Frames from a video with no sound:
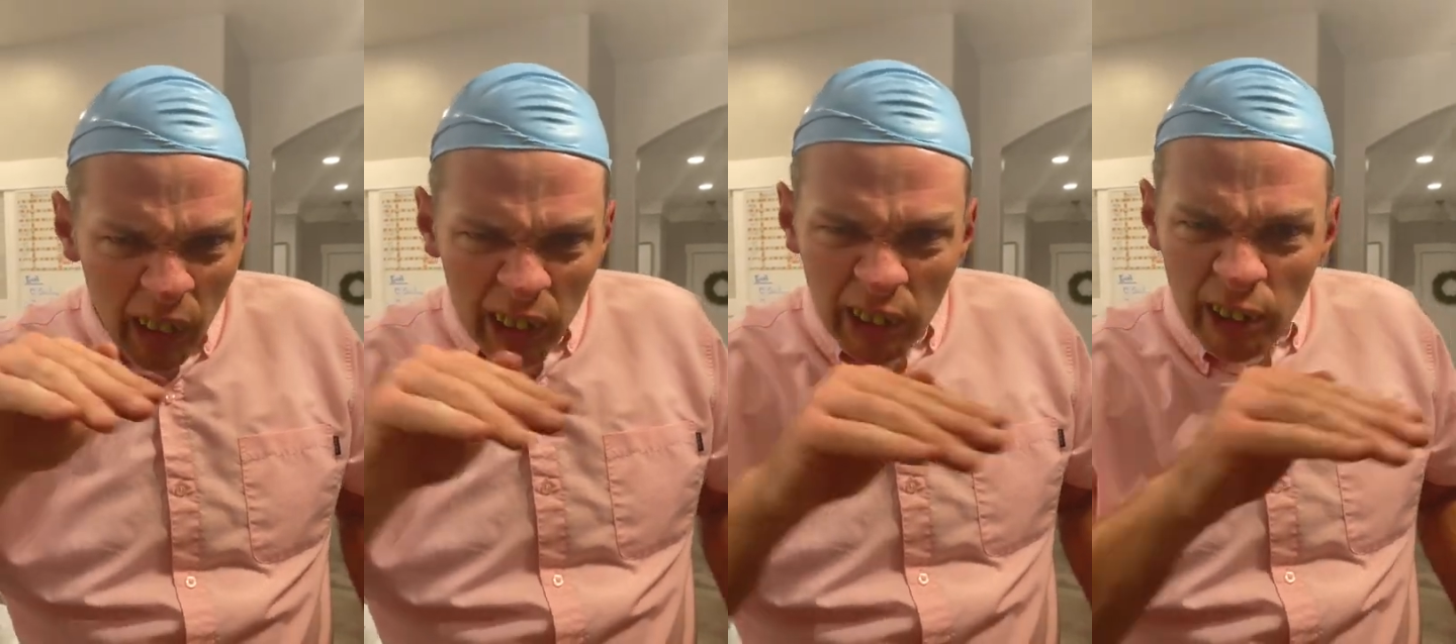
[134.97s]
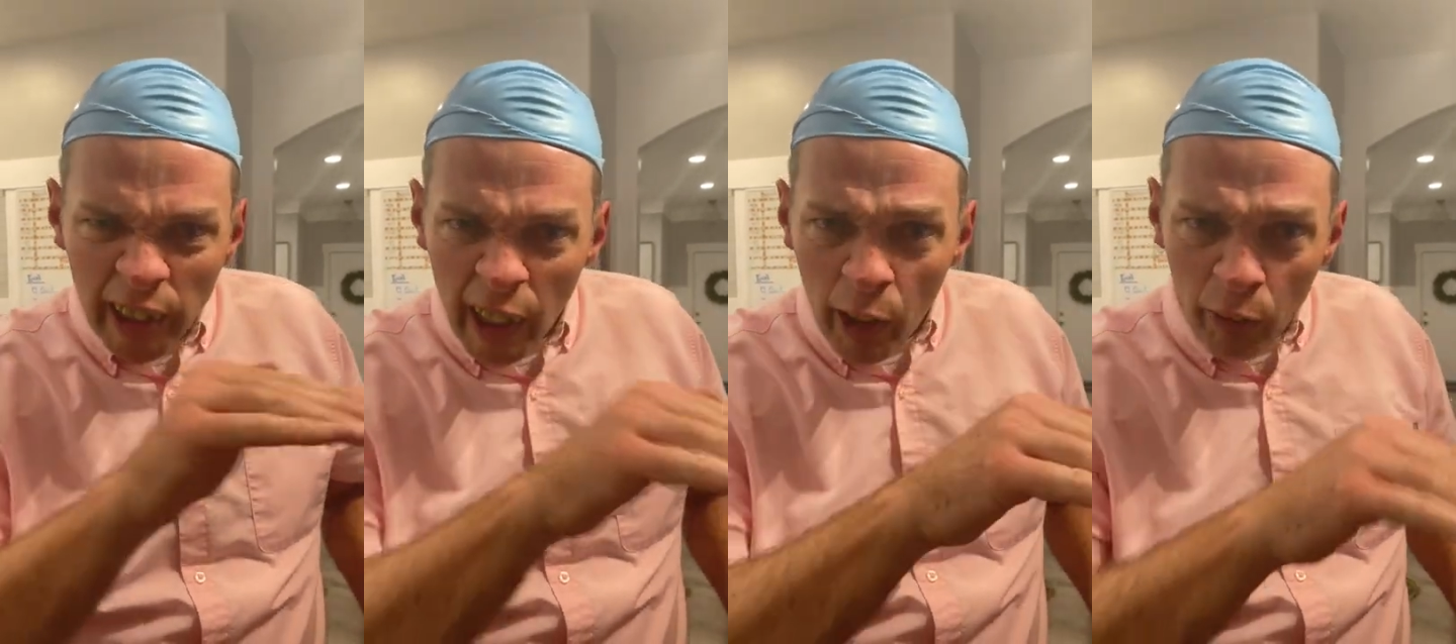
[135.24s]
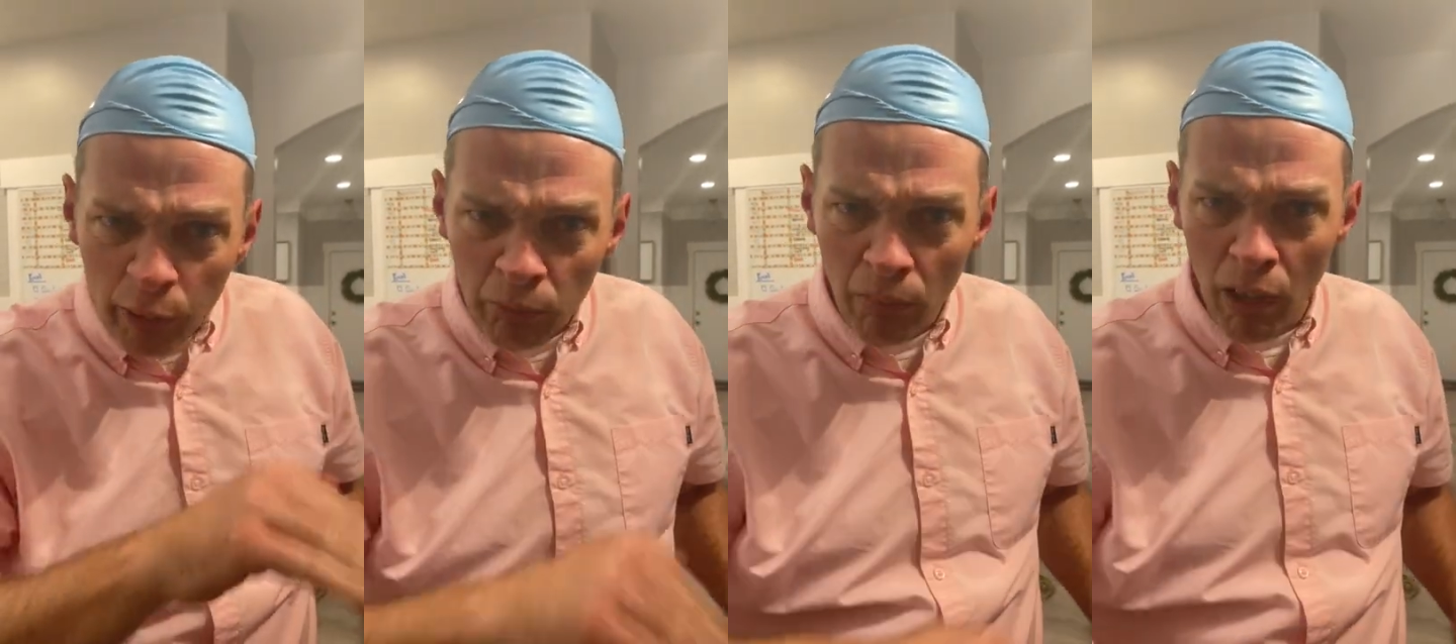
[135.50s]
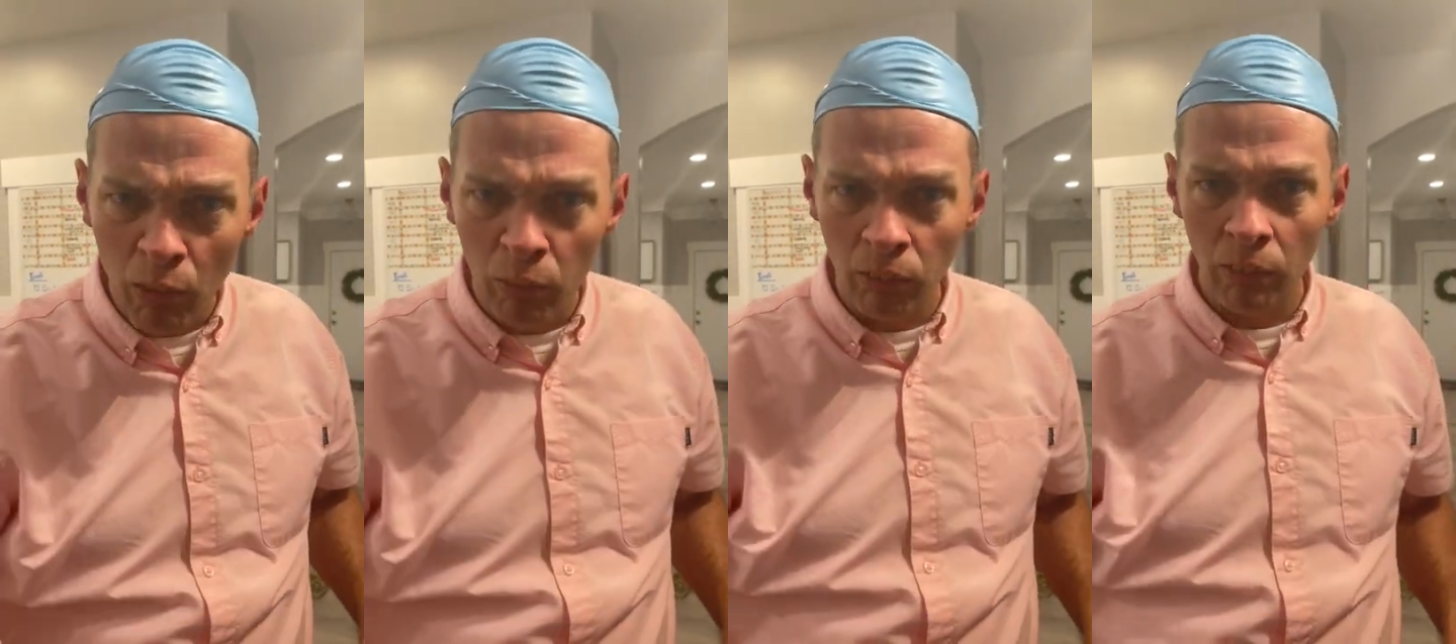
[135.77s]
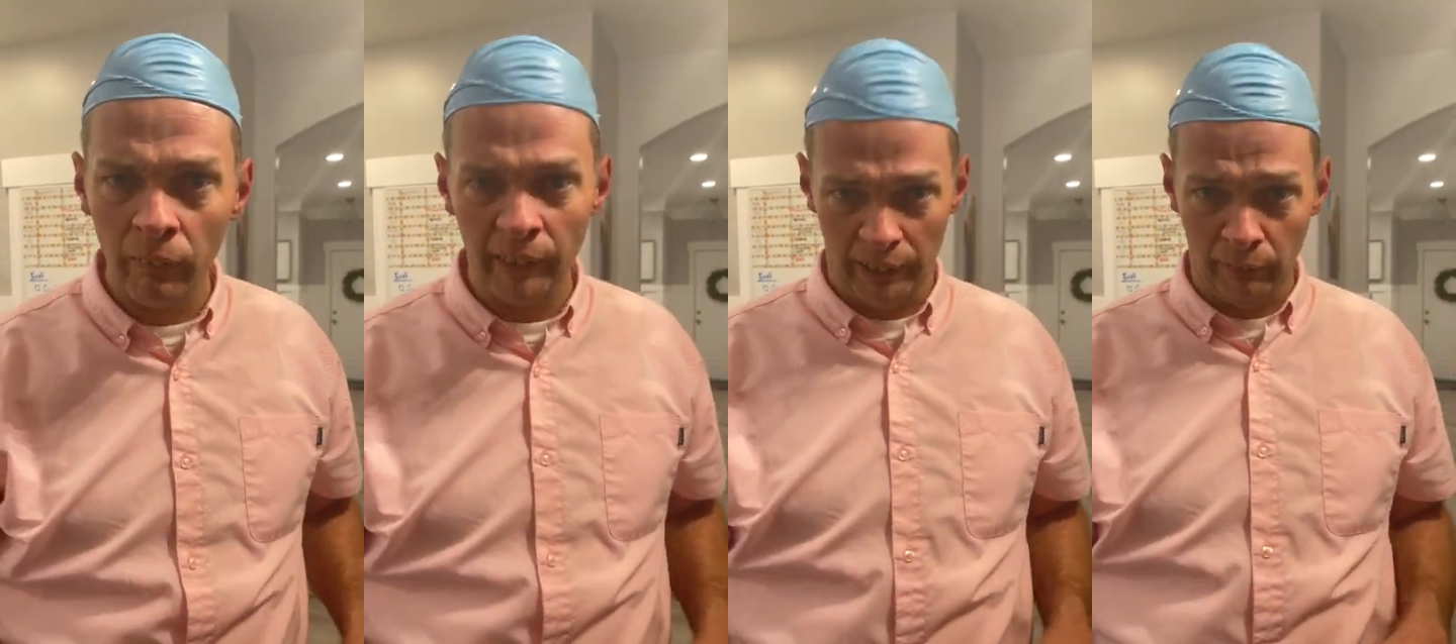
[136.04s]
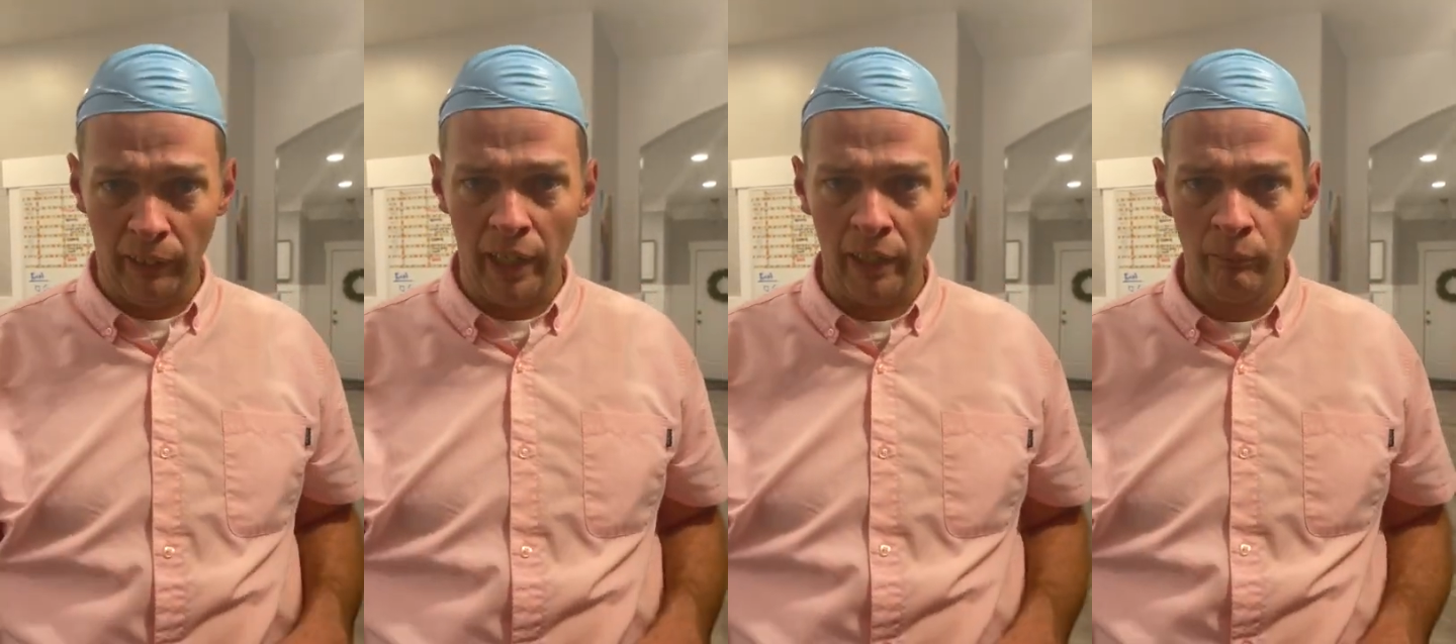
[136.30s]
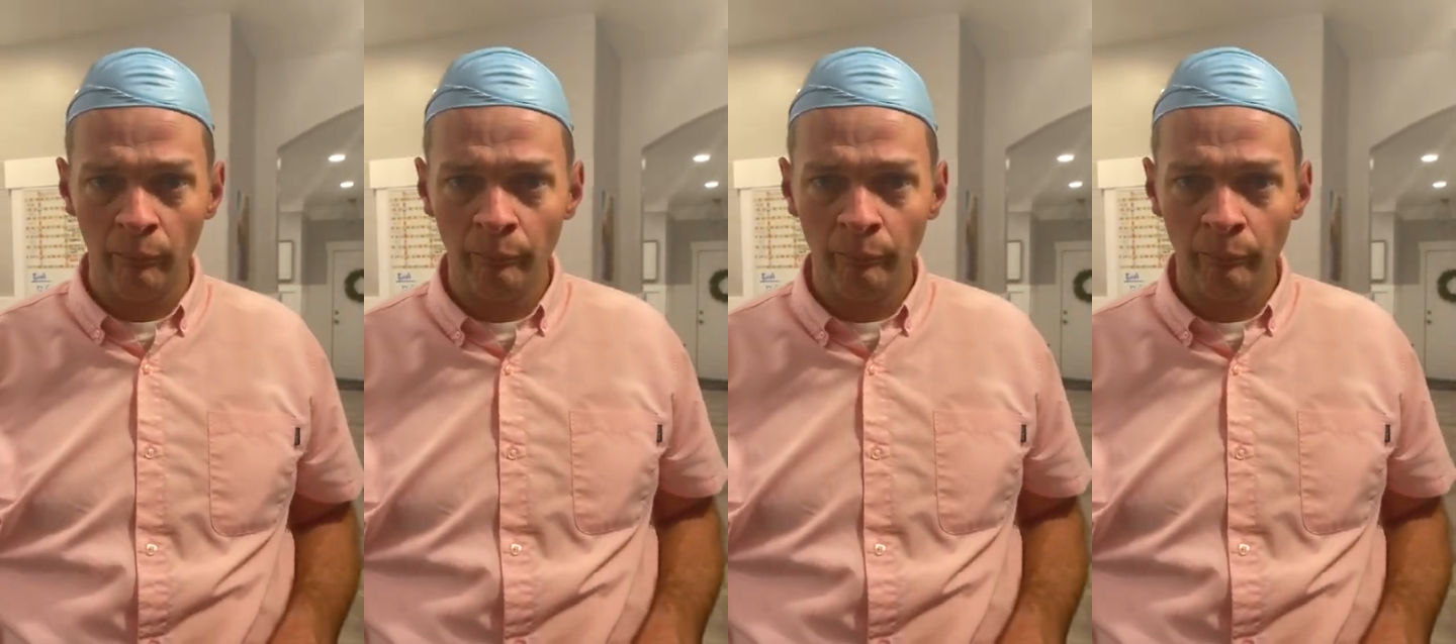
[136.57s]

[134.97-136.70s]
It's stealth mode. That's right.